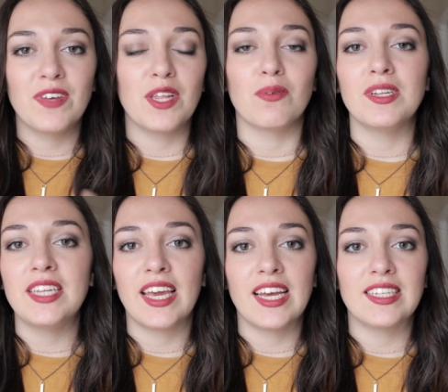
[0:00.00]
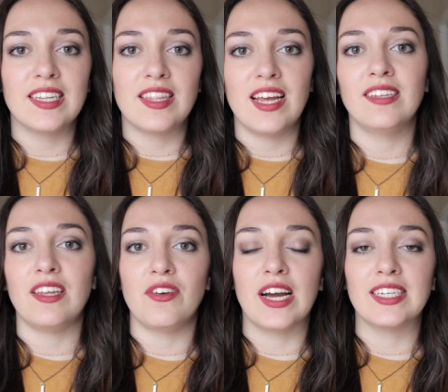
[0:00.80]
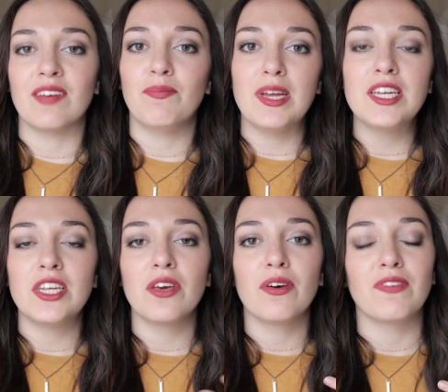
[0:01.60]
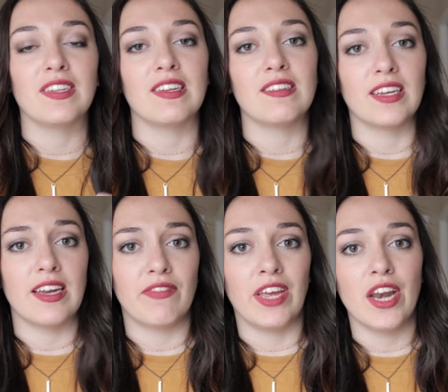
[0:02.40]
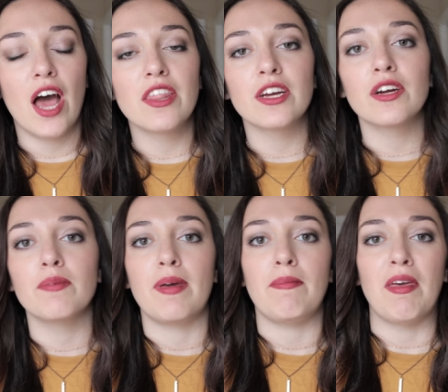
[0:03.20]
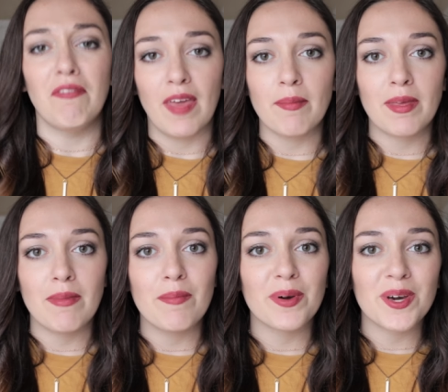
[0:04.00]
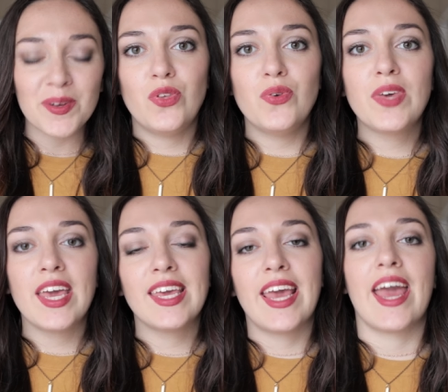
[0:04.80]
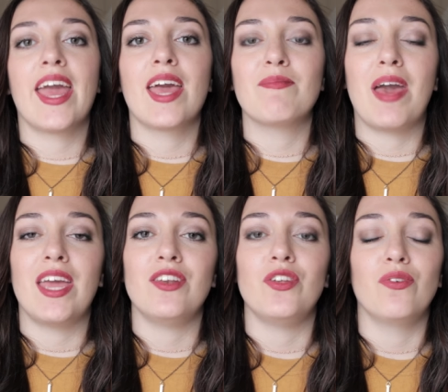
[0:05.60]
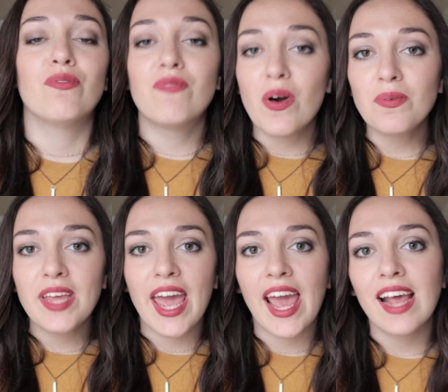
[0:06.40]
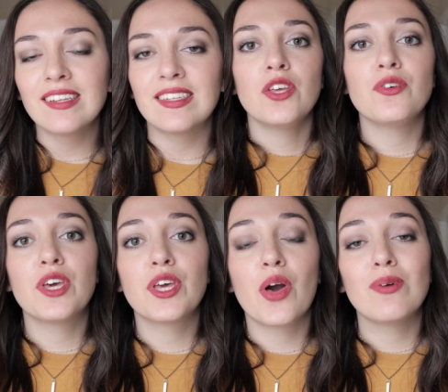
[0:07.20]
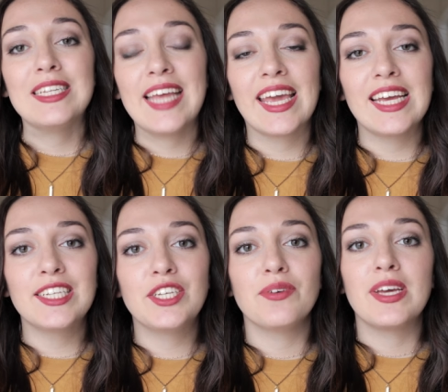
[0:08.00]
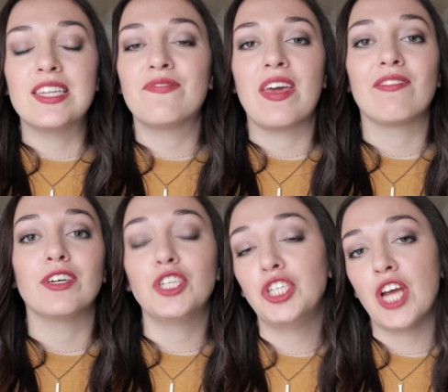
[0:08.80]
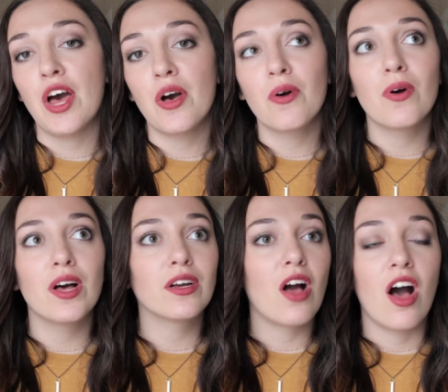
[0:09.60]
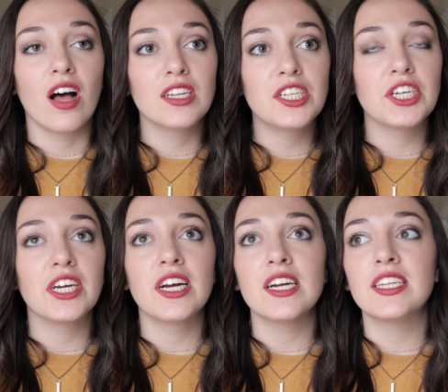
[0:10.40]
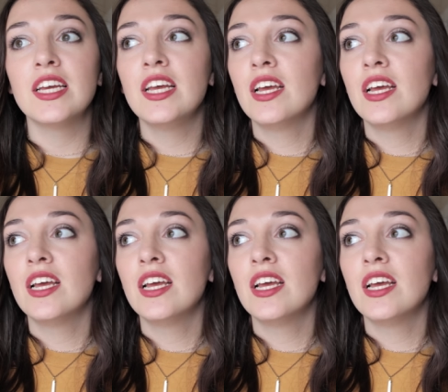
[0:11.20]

fill it with tickets and things that you guys have been to if it's a significant other or maybe a family member. You can get him a new phone case. You can go with tickets to his favorite show, concert,